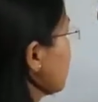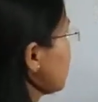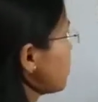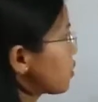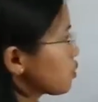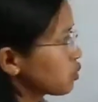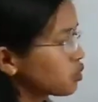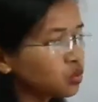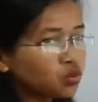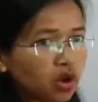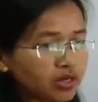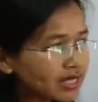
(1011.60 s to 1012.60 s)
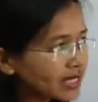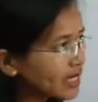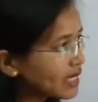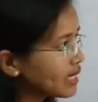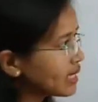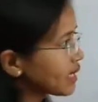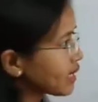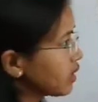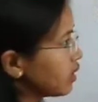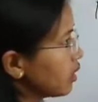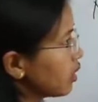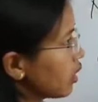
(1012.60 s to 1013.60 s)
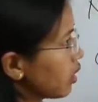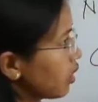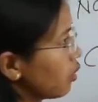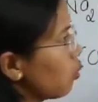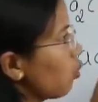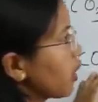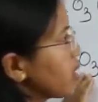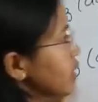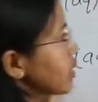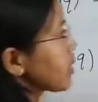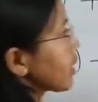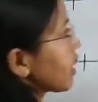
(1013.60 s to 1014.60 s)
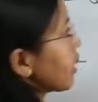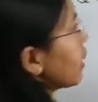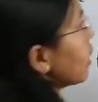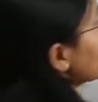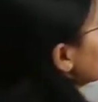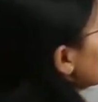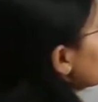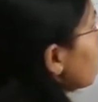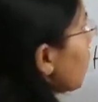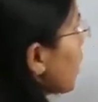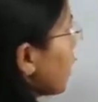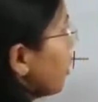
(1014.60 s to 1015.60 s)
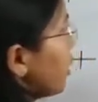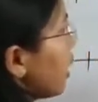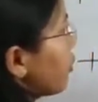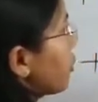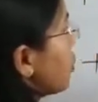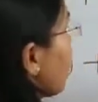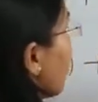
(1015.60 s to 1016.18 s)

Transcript: So 2 oxygen is taken, 1 is here, but here you have 2